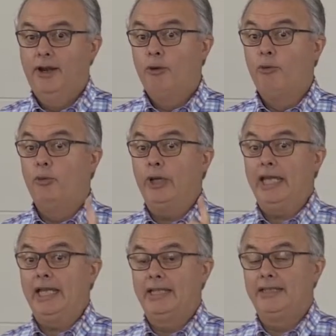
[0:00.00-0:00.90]

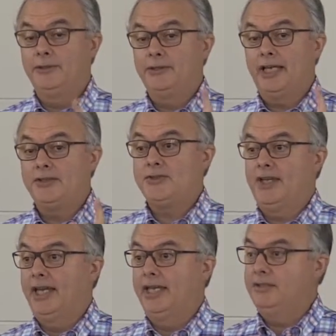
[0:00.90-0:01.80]
rarely do they
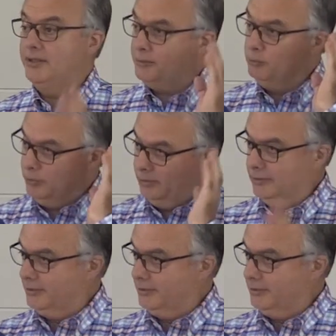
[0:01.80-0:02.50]
say just will